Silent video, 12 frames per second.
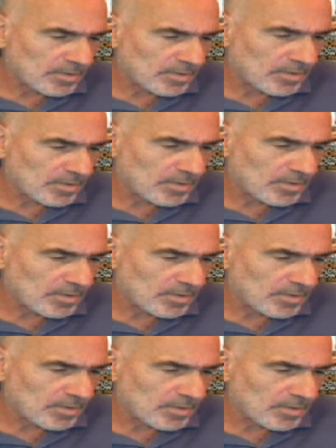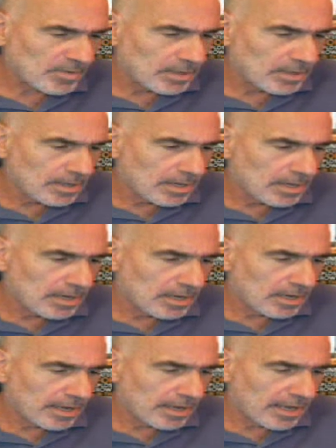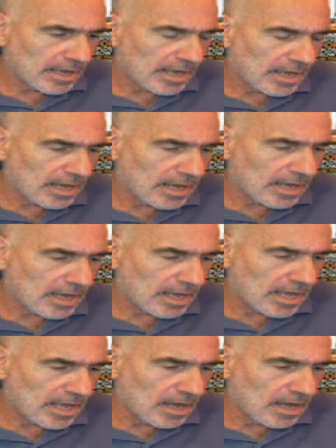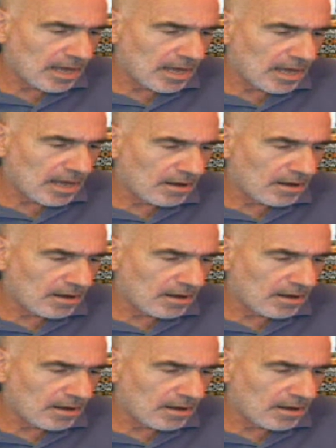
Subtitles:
Nobody speaks.